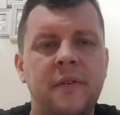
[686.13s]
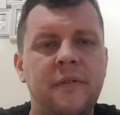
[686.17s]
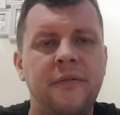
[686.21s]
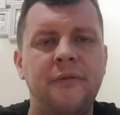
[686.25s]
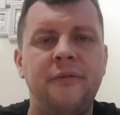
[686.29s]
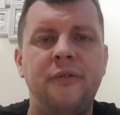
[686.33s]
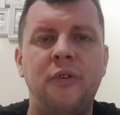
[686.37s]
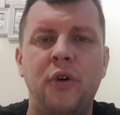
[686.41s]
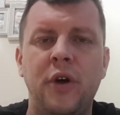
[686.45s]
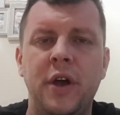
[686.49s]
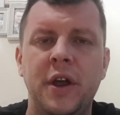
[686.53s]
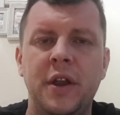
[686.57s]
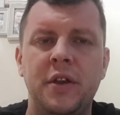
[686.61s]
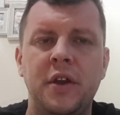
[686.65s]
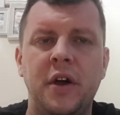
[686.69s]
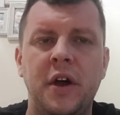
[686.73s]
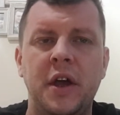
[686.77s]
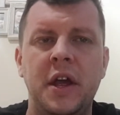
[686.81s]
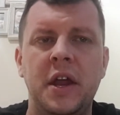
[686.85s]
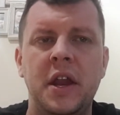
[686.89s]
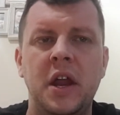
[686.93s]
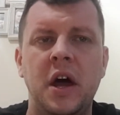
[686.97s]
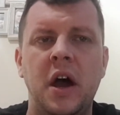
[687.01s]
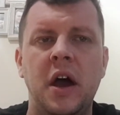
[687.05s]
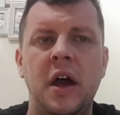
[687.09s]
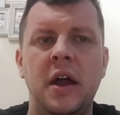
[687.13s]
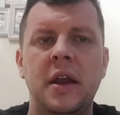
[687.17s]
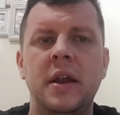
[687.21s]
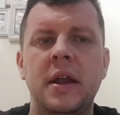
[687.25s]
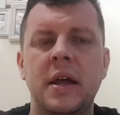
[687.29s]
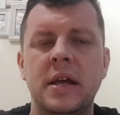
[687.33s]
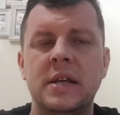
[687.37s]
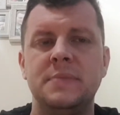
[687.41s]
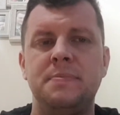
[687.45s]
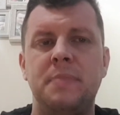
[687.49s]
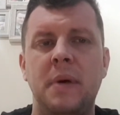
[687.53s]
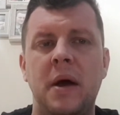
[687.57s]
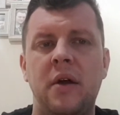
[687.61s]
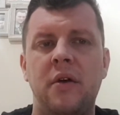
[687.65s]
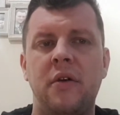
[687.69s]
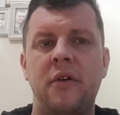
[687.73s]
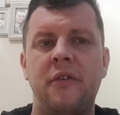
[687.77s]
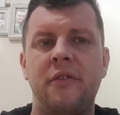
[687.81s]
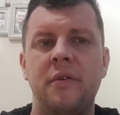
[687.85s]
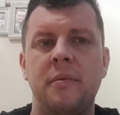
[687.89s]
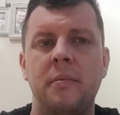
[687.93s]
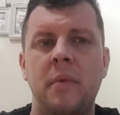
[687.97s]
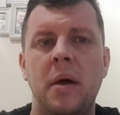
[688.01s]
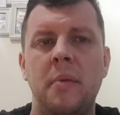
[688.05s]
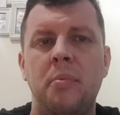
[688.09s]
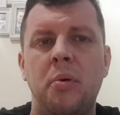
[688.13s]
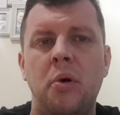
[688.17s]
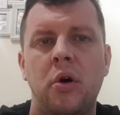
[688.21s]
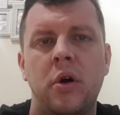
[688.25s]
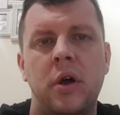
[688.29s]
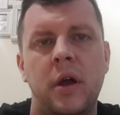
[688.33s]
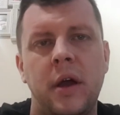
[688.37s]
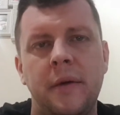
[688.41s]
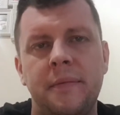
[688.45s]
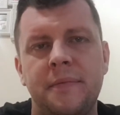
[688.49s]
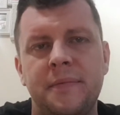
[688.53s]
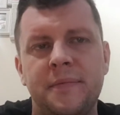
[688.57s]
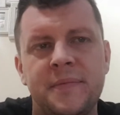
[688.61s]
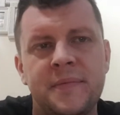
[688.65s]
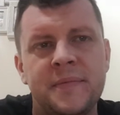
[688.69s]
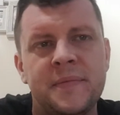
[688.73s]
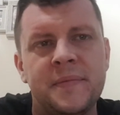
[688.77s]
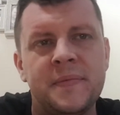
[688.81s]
$14.99 is better off in my pocket.